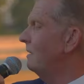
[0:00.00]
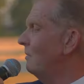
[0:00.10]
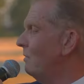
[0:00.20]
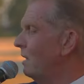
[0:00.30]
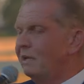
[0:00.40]

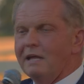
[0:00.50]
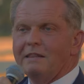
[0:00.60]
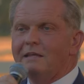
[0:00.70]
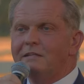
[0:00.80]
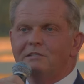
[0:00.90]
you know what?
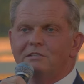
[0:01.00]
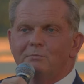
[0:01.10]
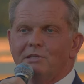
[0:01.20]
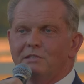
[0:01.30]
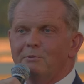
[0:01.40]
I think this
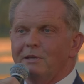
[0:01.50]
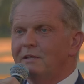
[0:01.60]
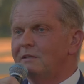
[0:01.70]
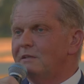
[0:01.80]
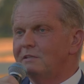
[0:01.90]
is meant to
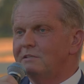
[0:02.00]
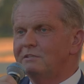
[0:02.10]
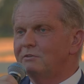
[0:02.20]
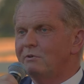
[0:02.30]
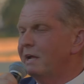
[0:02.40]
be.
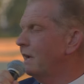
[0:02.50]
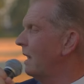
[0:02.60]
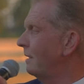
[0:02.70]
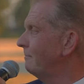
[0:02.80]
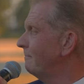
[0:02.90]
This is the right
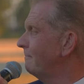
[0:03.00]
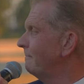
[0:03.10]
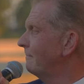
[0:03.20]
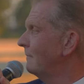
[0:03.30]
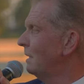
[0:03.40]
guy.
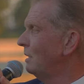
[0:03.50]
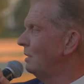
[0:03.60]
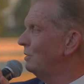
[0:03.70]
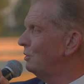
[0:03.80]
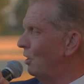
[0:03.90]

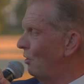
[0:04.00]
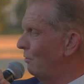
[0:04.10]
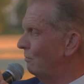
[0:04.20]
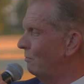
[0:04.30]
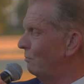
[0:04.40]

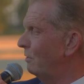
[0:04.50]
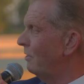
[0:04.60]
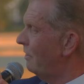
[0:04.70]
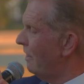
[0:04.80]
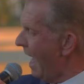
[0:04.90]
So
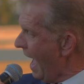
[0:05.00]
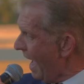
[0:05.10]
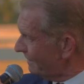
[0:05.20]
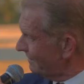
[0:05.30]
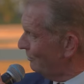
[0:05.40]
with
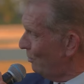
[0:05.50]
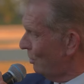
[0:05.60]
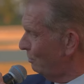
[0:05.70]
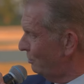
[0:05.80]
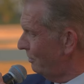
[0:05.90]
that,
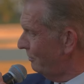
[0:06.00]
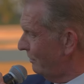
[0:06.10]
welcome to the